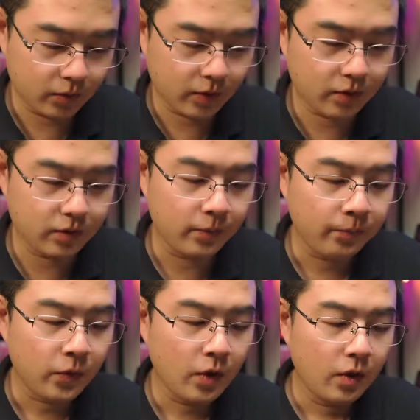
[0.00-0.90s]
So this is
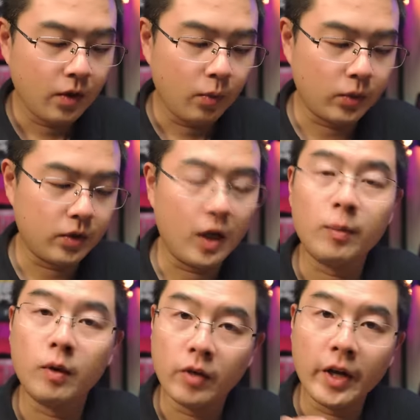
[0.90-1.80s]
with the
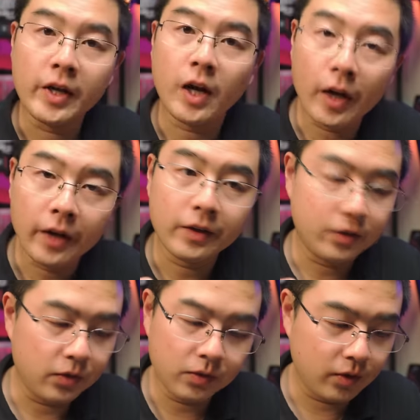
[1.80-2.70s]
help of AI,